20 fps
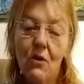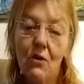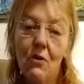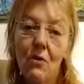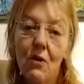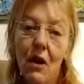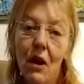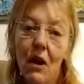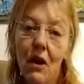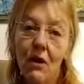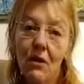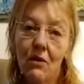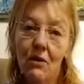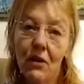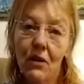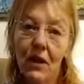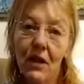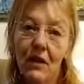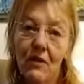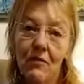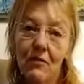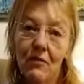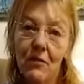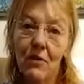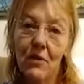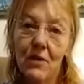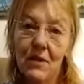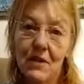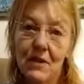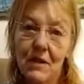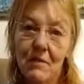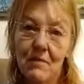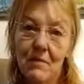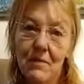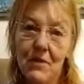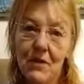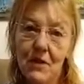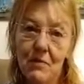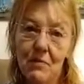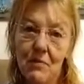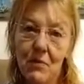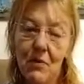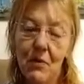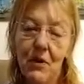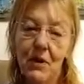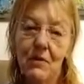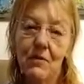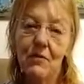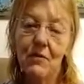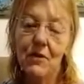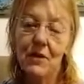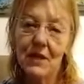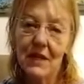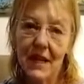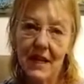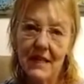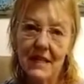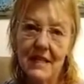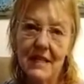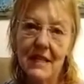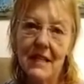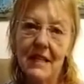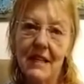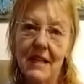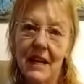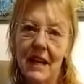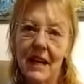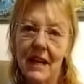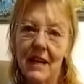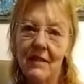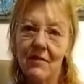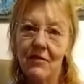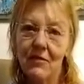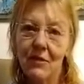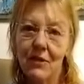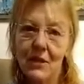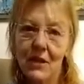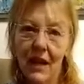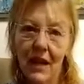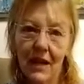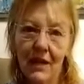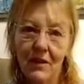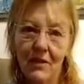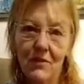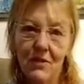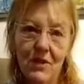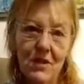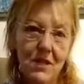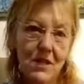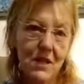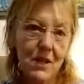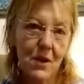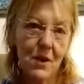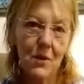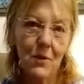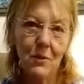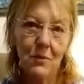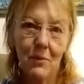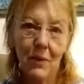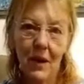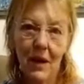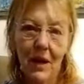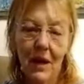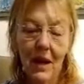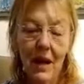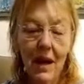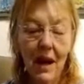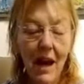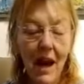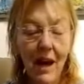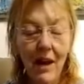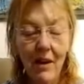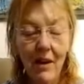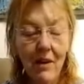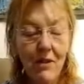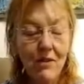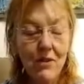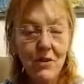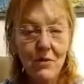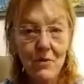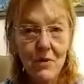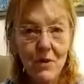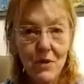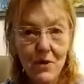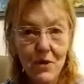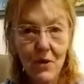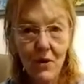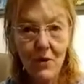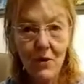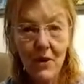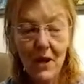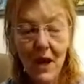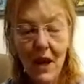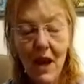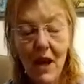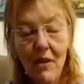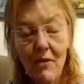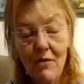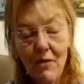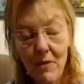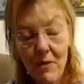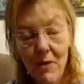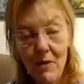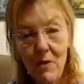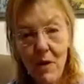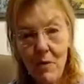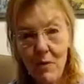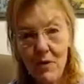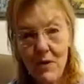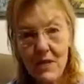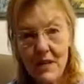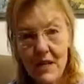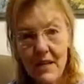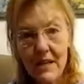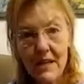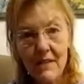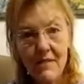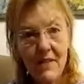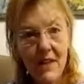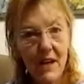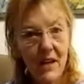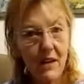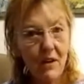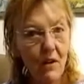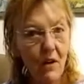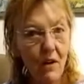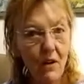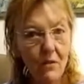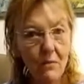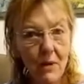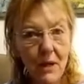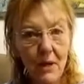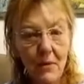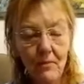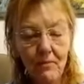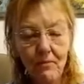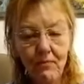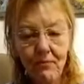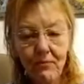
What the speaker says: who are looking for some support for testing and for diagnosis at home. I also was told from the representative that called me,